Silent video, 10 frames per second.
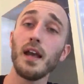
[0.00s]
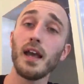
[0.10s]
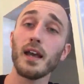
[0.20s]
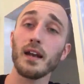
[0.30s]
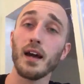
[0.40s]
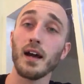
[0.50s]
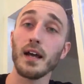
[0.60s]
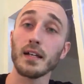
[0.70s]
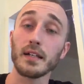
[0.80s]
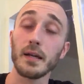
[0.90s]
and
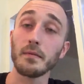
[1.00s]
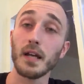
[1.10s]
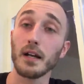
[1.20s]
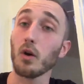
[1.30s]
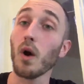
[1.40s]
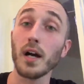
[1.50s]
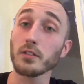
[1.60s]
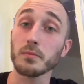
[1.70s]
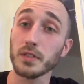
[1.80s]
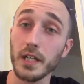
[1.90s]
acquire
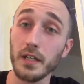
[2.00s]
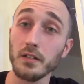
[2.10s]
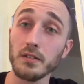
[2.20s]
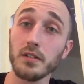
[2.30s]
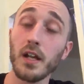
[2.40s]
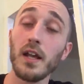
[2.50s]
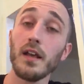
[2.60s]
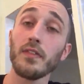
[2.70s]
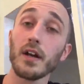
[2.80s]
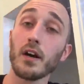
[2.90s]
some skills
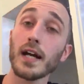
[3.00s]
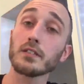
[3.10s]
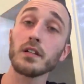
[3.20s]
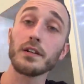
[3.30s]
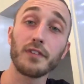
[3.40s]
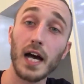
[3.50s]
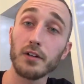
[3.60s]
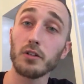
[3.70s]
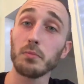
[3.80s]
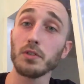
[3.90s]
that are actually
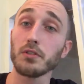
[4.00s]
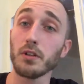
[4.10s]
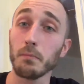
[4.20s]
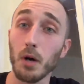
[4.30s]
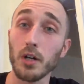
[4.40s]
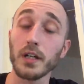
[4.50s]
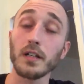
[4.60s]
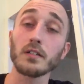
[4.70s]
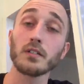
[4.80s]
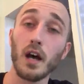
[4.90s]
valuable to the
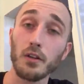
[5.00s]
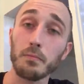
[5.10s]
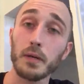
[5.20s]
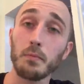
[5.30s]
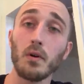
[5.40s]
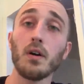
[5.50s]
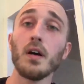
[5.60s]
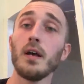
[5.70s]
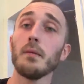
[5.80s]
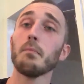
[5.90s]
market and to other people.
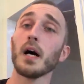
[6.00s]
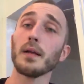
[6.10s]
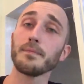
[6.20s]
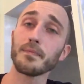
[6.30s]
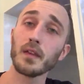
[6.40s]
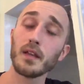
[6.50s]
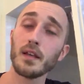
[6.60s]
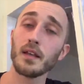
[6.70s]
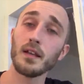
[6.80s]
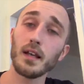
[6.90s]
But
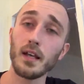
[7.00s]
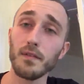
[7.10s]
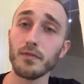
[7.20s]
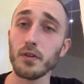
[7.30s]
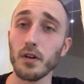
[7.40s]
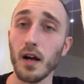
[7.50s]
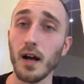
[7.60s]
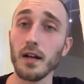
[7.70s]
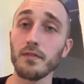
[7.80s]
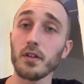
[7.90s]
if you're
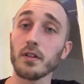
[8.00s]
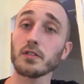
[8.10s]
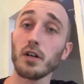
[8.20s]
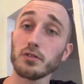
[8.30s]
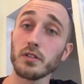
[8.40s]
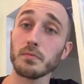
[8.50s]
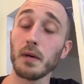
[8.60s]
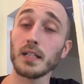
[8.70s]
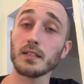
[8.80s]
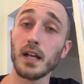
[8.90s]
in the socialist
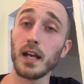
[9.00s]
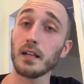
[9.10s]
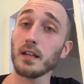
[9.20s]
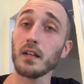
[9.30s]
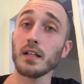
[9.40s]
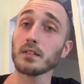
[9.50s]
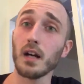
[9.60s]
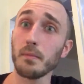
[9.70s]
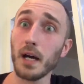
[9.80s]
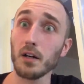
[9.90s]
mind state, it's
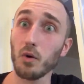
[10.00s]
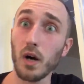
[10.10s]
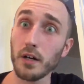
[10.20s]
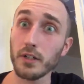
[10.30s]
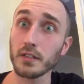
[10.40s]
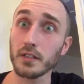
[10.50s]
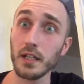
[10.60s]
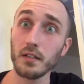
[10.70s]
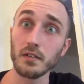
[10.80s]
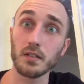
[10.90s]
not about acquiring
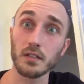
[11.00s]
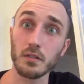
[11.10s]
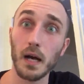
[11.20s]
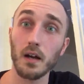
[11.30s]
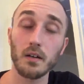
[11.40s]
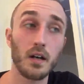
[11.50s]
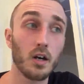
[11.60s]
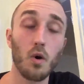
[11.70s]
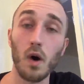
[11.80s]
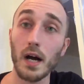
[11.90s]
skills, it's about
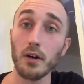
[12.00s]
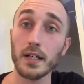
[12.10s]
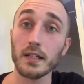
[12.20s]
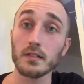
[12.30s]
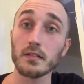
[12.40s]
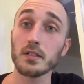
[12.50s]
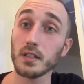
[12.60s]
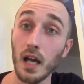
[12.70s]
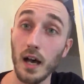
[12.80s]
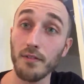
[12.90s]
acquiring
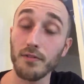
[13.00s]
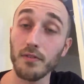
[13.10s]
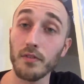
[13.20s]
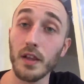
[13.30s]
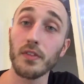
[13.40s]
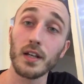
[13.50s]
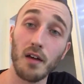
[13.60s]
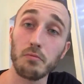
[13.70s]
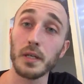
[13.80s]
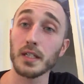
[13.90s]
stuff that the
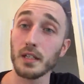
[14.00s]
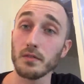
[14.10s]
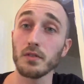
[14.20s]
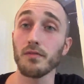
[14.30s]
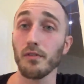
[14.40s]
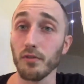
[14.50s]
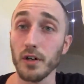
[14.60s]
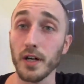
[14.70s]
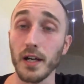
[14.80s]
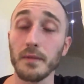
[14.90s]
government gives you for
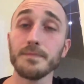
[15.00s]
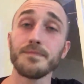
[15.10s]
free,